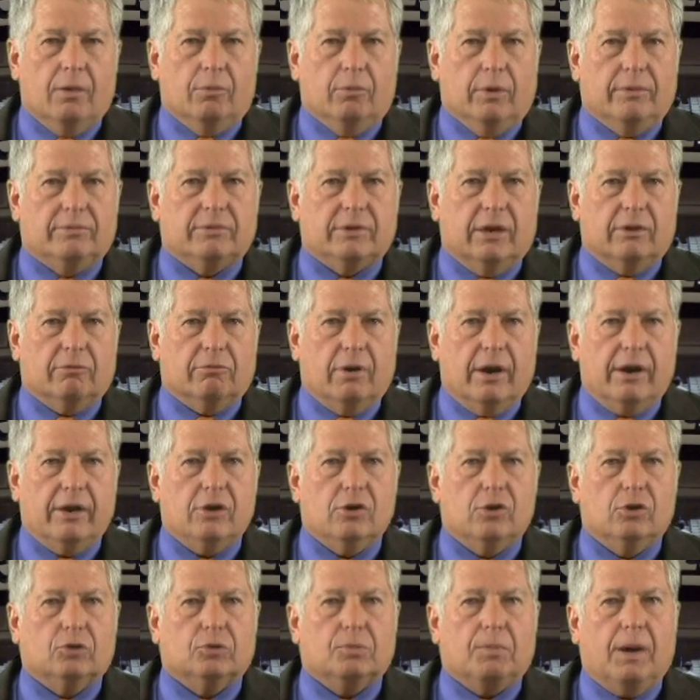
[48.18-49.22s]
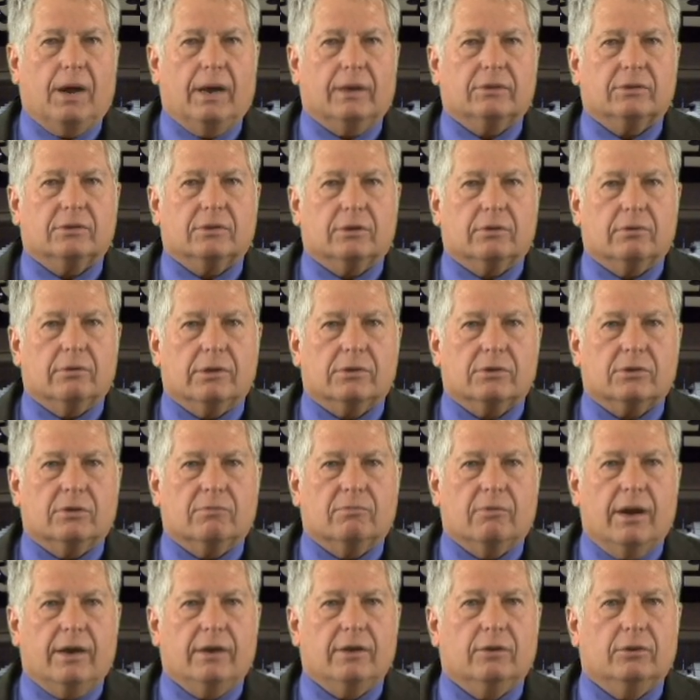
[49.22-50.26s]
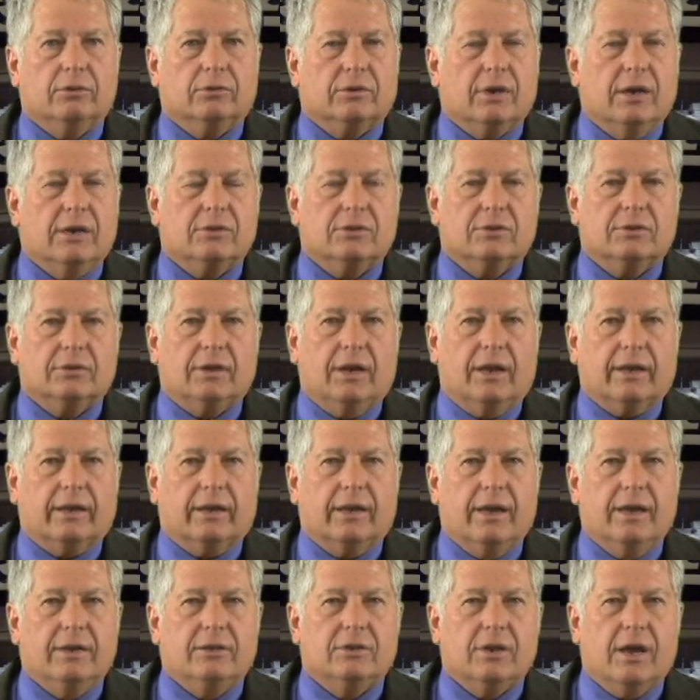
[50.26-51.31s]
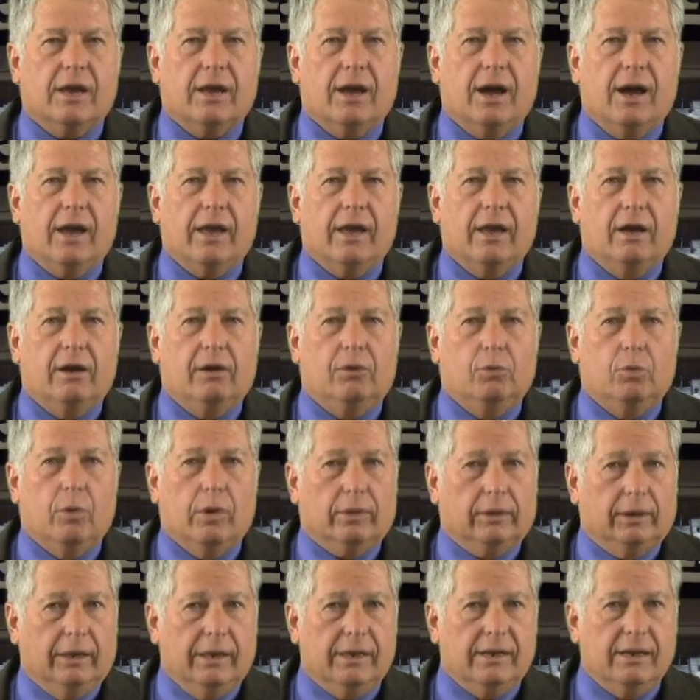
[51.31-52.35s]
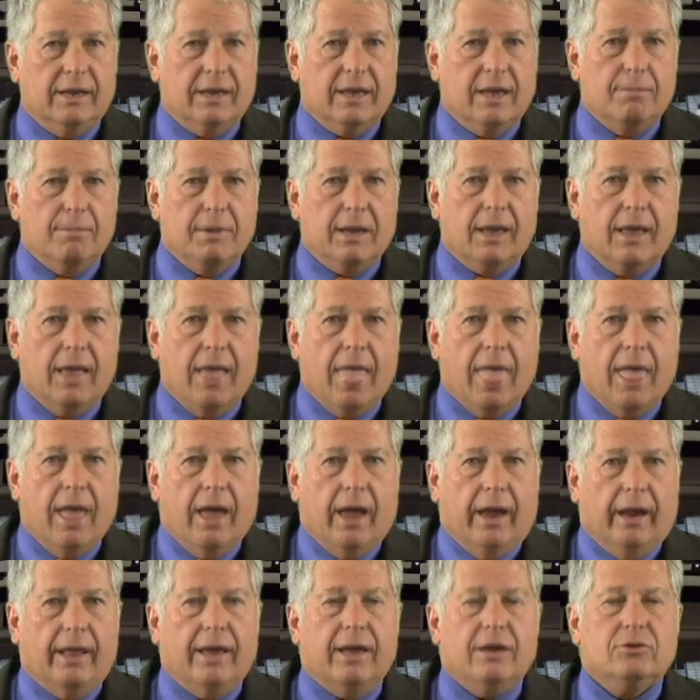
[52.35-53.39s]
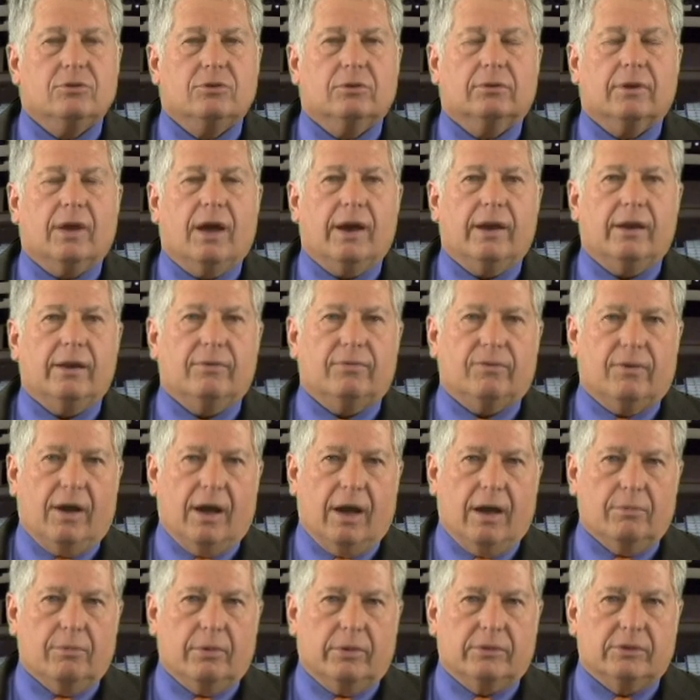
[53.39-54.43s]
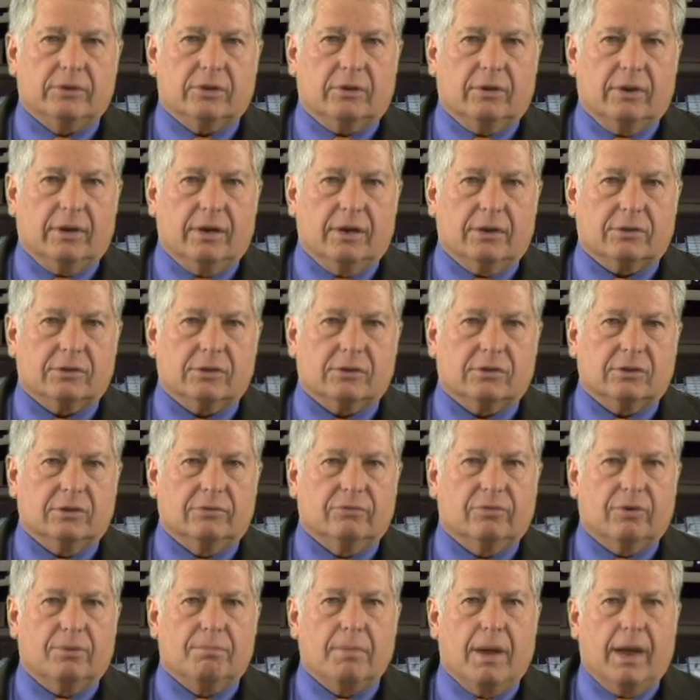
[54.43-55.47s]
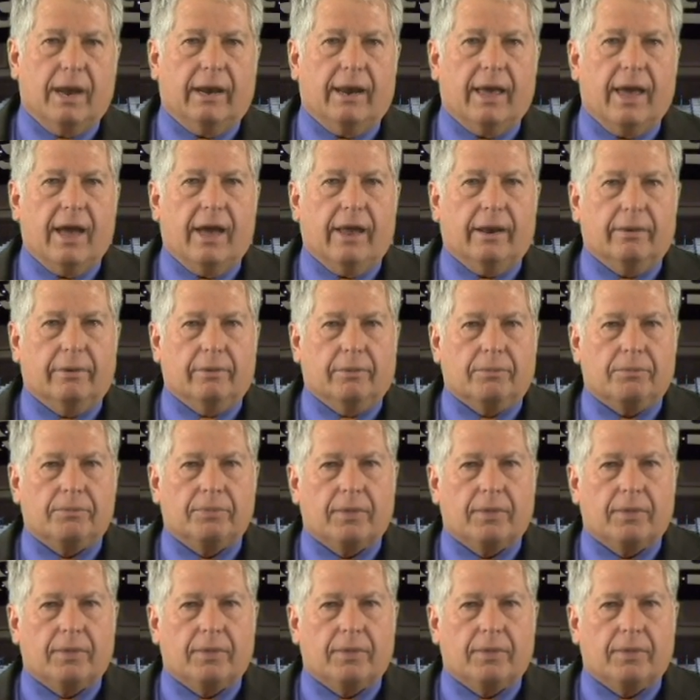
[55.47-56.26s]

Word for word: We've sent radio spots to Christian radio stations like KJIL with Linda Emig and Angel 95 with Jerry Hutchison from Manhattan.